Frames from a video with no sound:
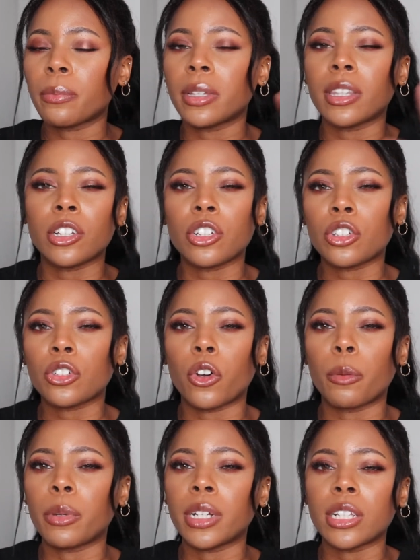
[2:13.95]
but they just show
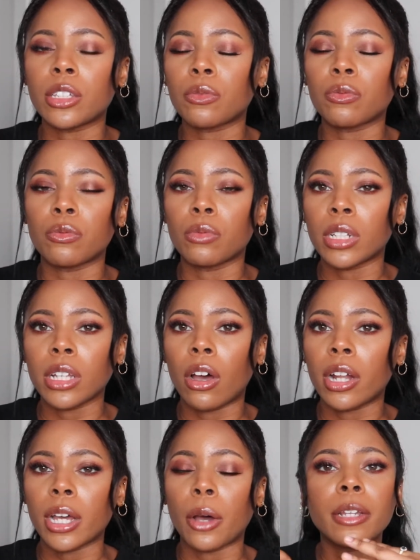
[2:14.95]
up when it's really
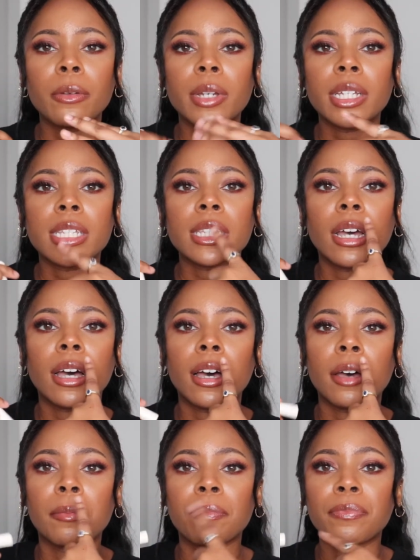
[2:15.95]
hot out anyways
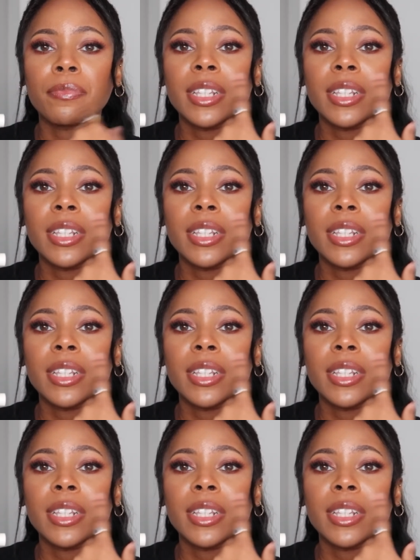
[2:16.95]
um